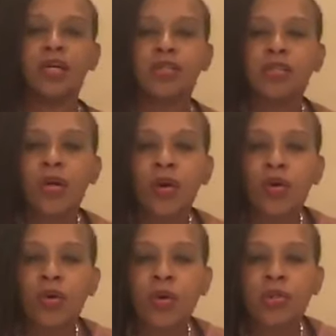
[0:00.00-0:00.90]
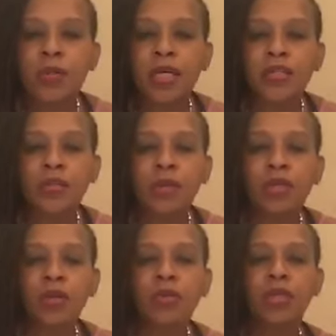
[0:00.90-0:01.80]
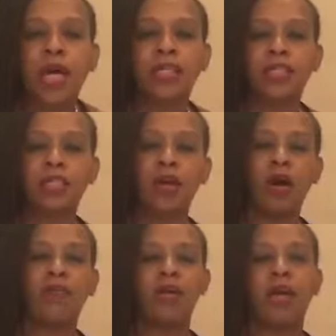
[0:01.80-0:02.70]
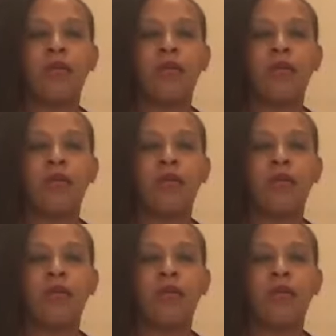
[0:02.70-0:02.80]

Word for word: So I was making sure my little light didn't go off.